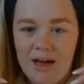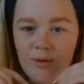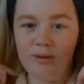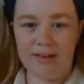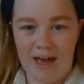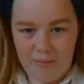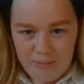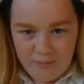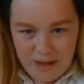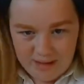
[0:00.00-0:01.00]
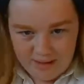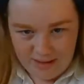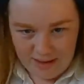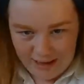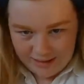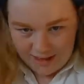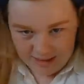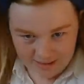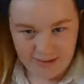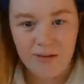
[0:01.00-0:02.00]
always get bits like
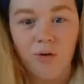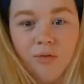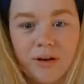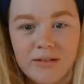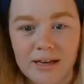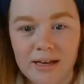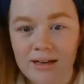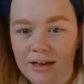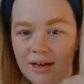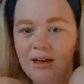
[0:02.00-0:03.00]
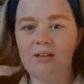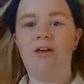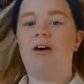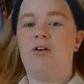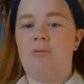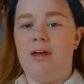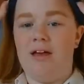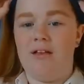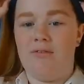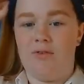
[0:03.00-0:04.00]
this already that are coming
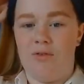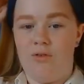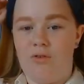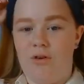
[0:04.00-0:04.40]
at the front.